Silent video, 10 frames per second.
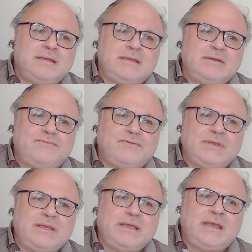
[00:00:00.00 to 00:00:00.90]
in
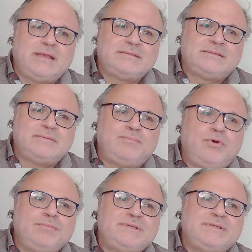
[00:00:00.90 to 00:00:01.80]
three years,
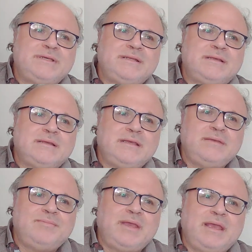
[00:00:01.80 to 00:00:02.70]
promising
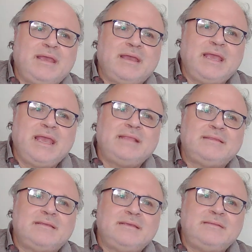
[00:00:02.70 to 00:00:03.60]
him her
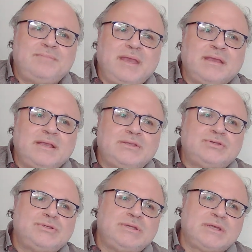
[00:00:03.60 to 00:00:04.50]
hand in
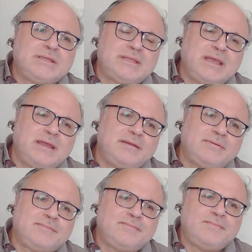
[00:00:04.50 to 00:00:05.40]
marriage in return.
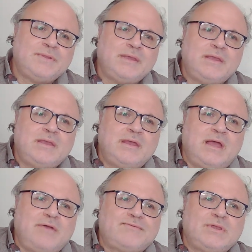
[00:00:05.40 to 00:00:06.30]

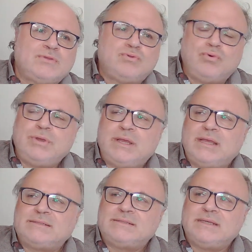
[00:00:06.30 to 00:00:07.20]
After two
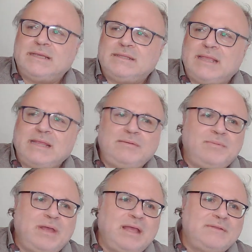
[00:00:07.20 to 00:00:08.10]
years and nine
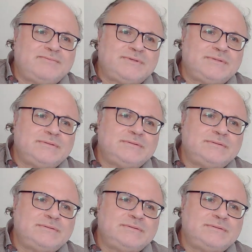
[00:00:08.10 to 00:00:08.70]
months